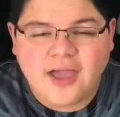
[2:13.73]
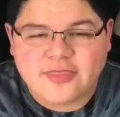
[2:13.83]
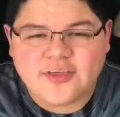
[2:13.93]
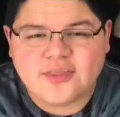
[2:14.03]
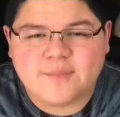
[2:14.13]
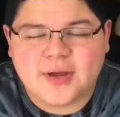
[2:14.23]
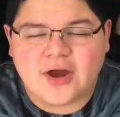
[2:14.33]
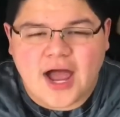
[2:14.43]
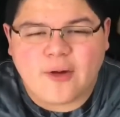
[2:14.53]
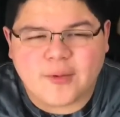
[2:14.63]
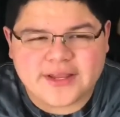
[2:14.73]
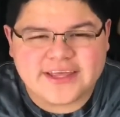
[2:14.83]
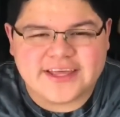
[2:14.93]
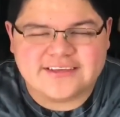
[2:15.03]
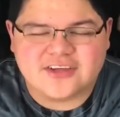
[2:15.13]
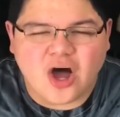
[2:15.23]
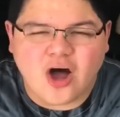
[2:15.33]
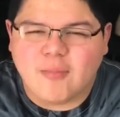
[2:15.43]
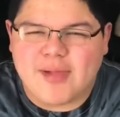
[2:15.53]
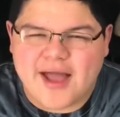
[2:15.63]
I think the pair I want to get is the
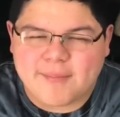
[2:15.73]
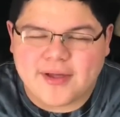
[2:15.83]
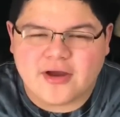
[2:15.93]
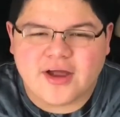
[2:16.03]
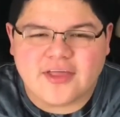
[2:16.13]
all black pair.